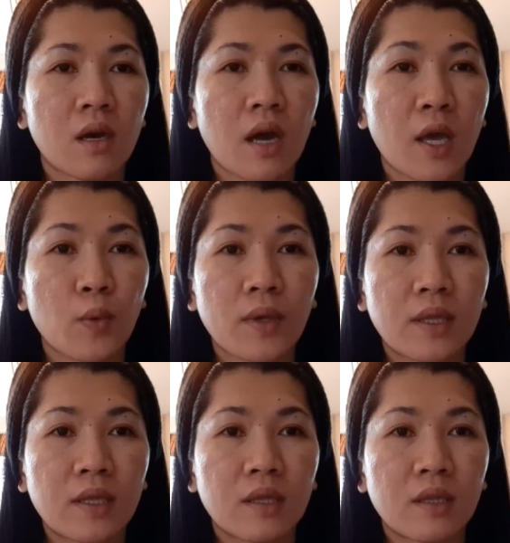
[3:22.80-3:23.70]
I
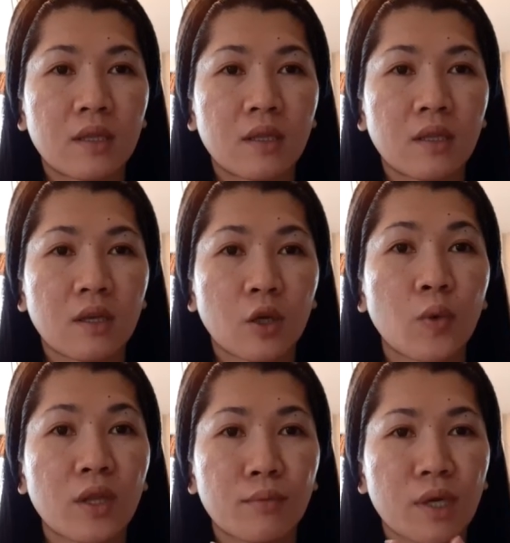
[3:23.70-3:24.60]
will
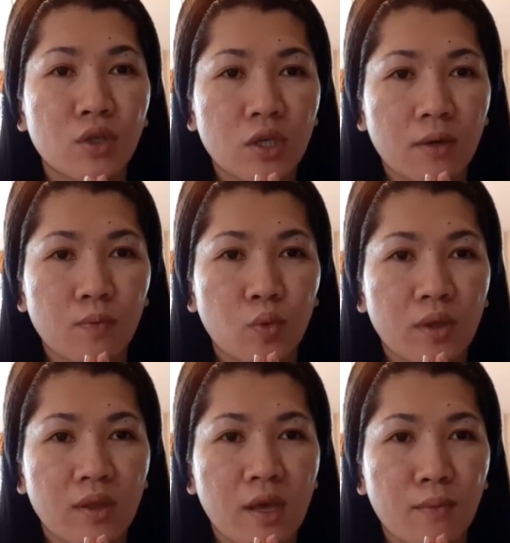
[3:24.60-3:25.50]
quit my job
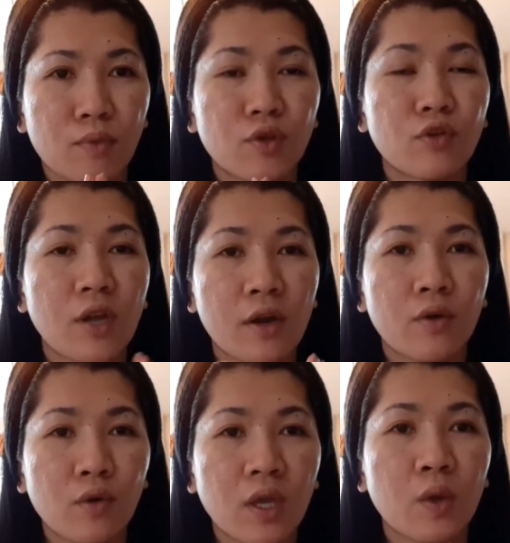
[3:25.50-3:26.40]
with them. So they are
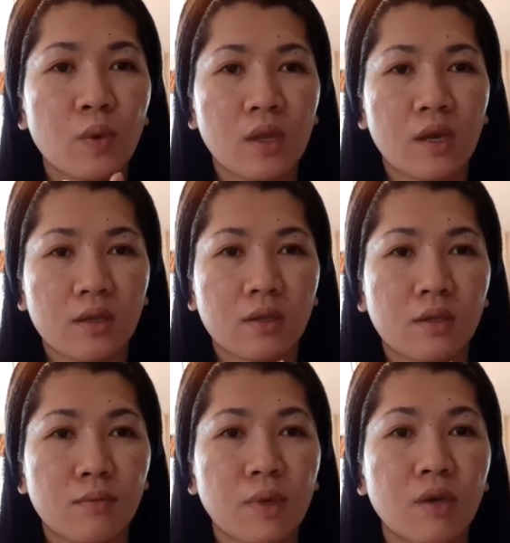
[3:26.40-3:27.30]
okay with that,
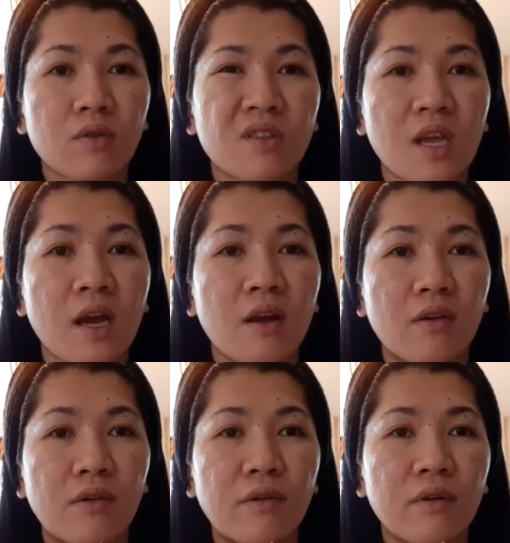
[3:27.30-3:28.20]
because they
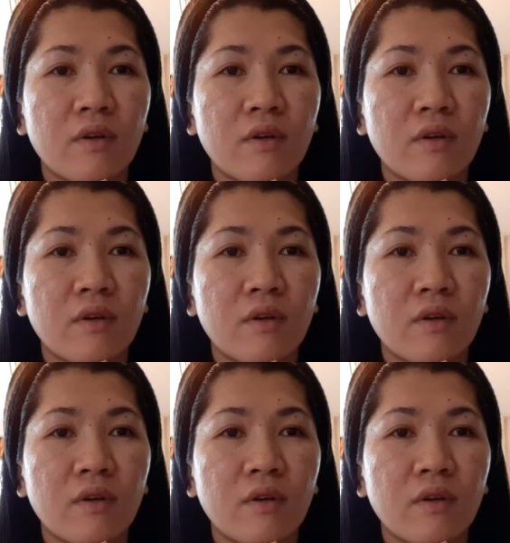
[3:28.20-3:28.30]
are